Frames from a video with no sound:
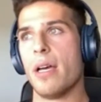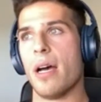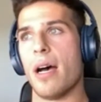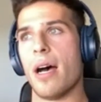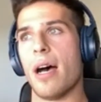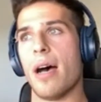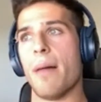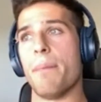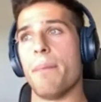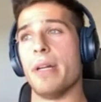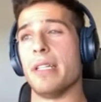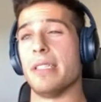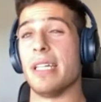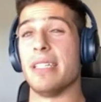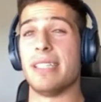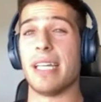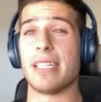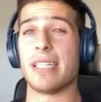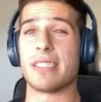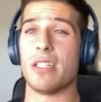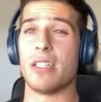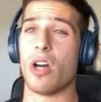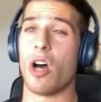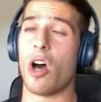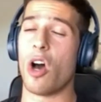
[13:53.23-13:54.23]
But it
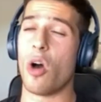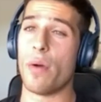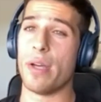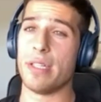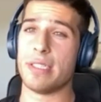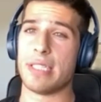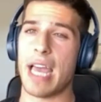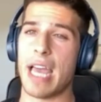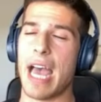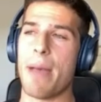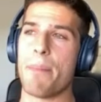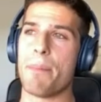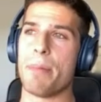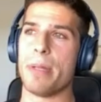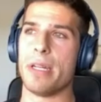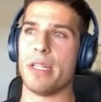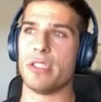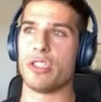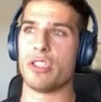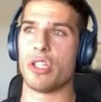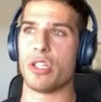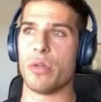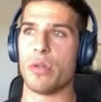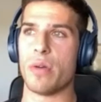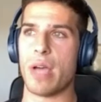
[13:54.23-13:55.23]
doesn't always happen, and
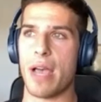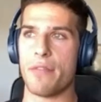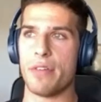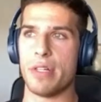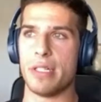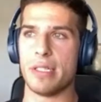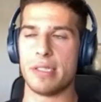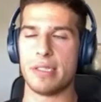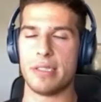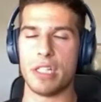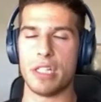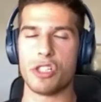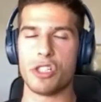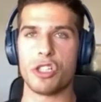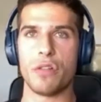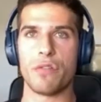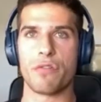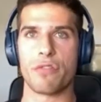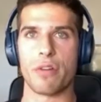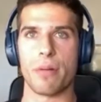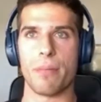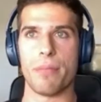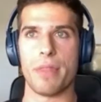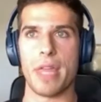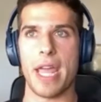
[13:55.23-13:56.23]
so you have a decision
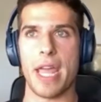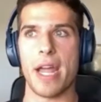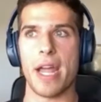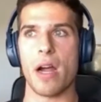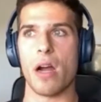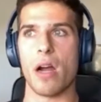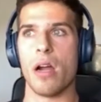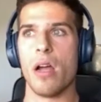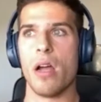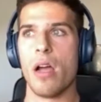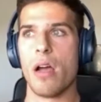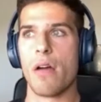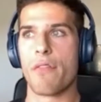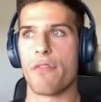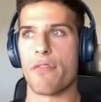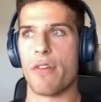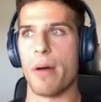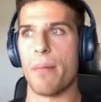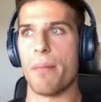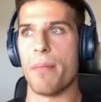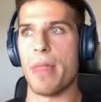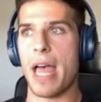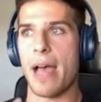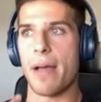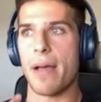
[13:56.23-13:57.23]
from there,
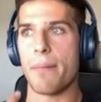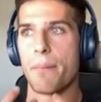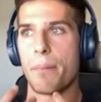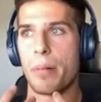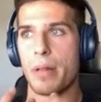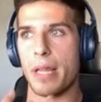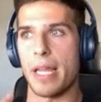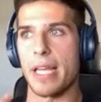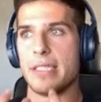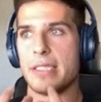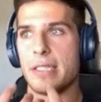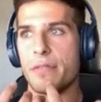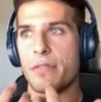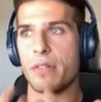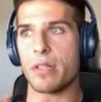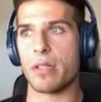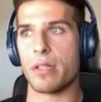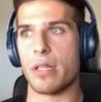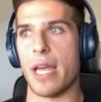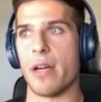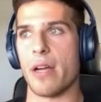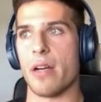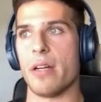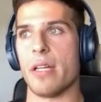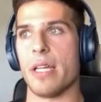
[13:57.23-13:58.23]
from that place of
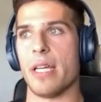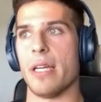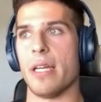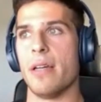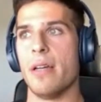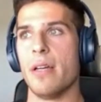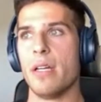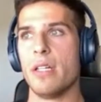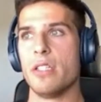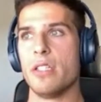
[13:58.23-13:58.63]
clarity,